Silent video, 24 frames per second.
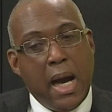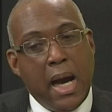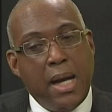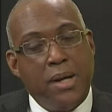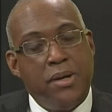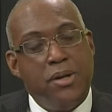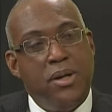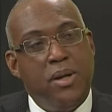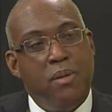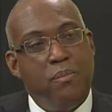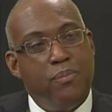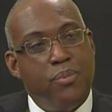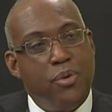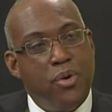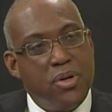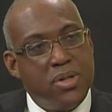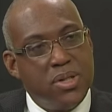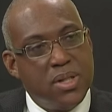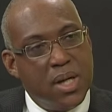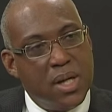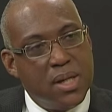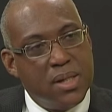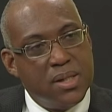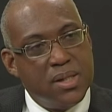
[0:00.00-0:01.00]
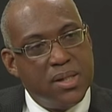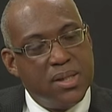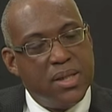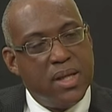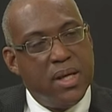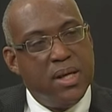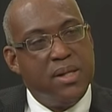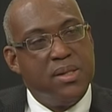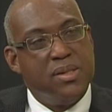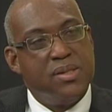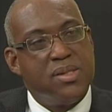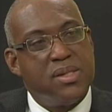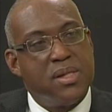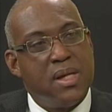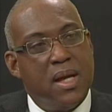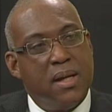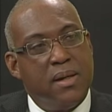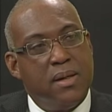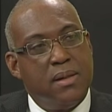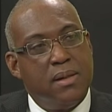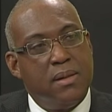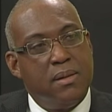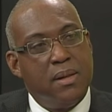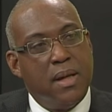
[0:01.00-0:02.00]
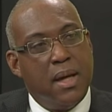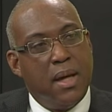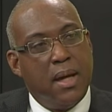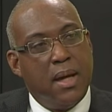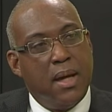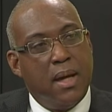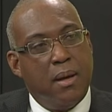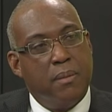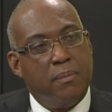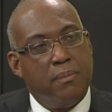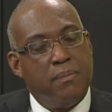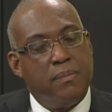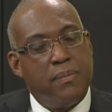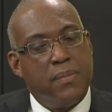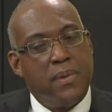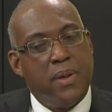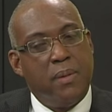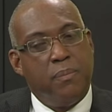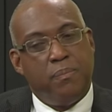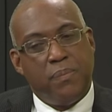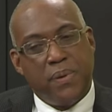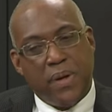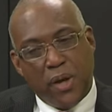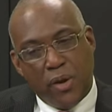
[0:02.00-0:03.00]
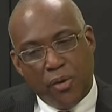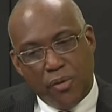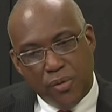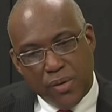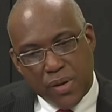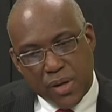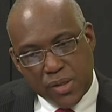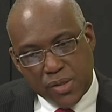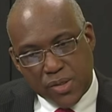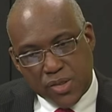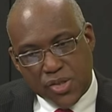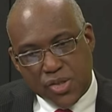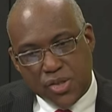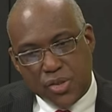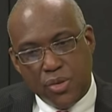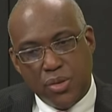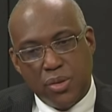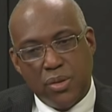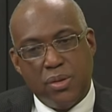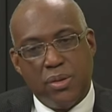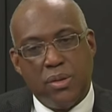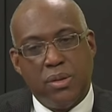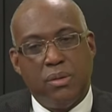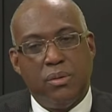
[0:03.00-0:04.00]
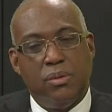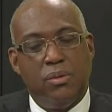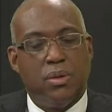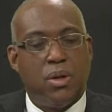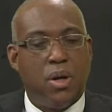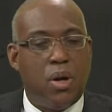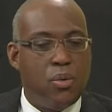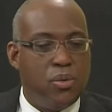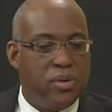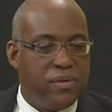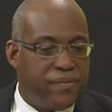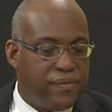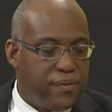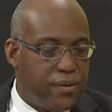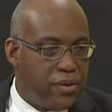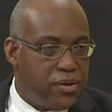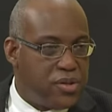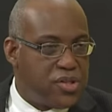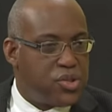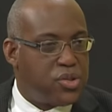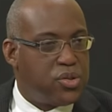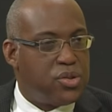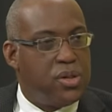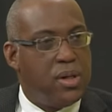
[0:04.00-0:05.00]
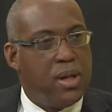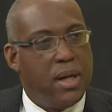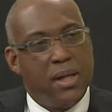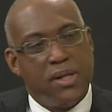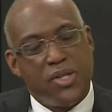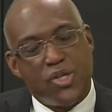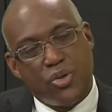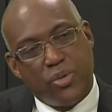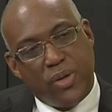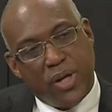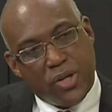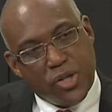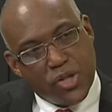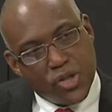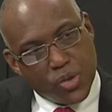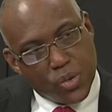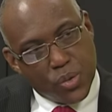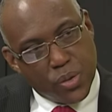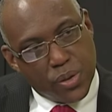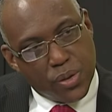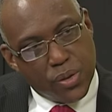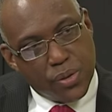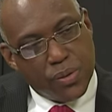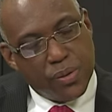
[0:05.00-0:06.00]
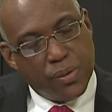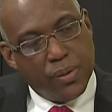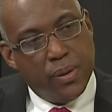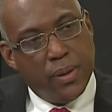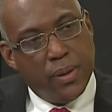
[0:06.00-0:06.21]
And the important things that the parents should look out for, should ensure?